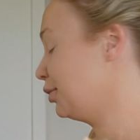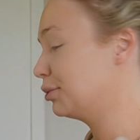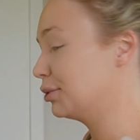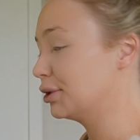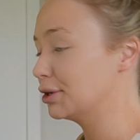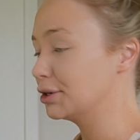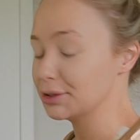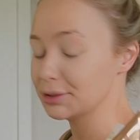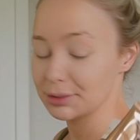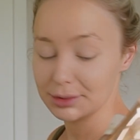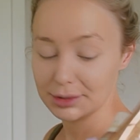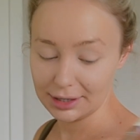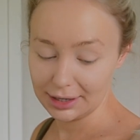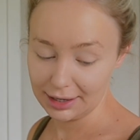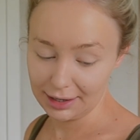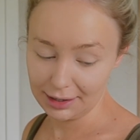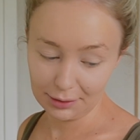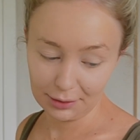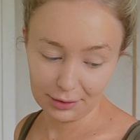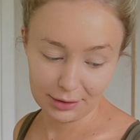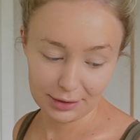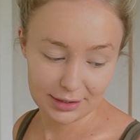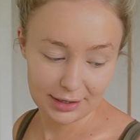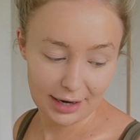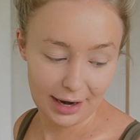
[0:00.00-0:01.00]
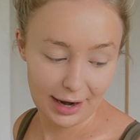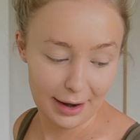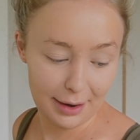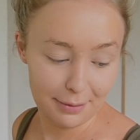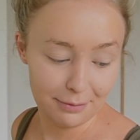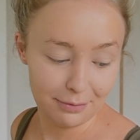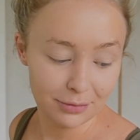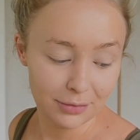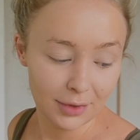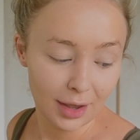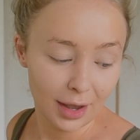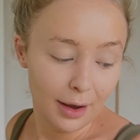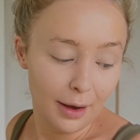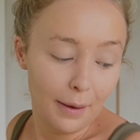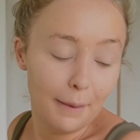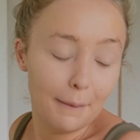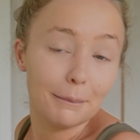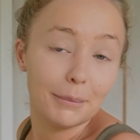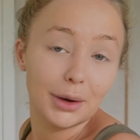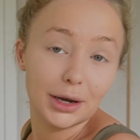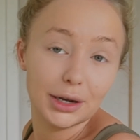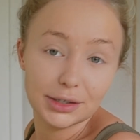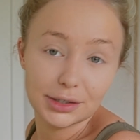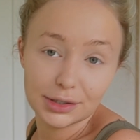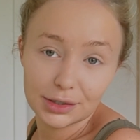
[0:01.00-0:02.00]
want to do a tan all the time,
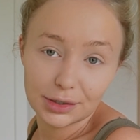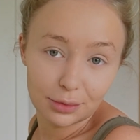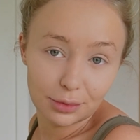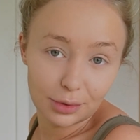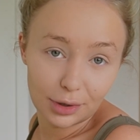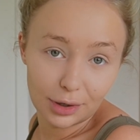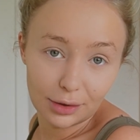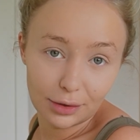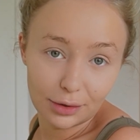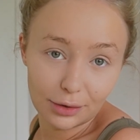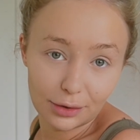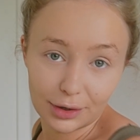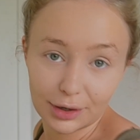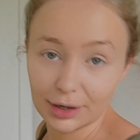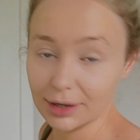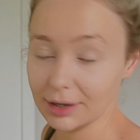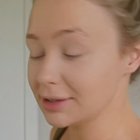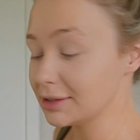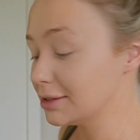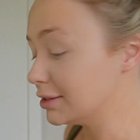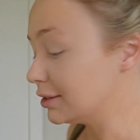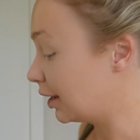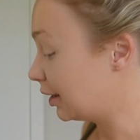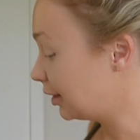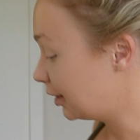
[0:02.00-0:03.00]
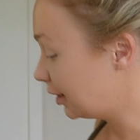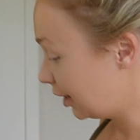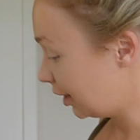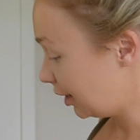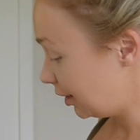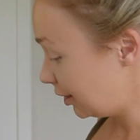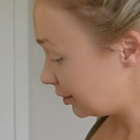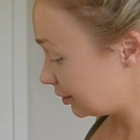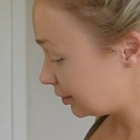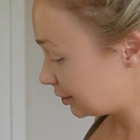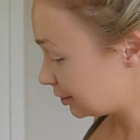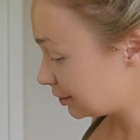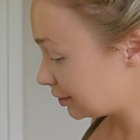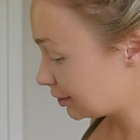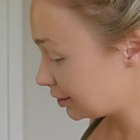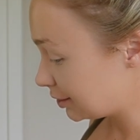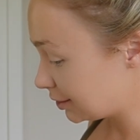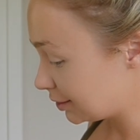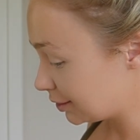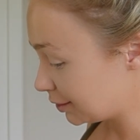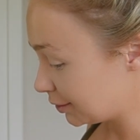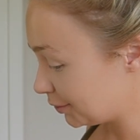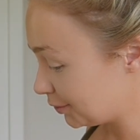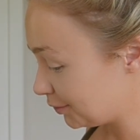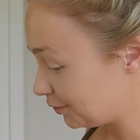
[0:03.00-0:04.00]
but you still want to look
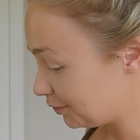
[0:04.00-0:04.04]
sun-kissed.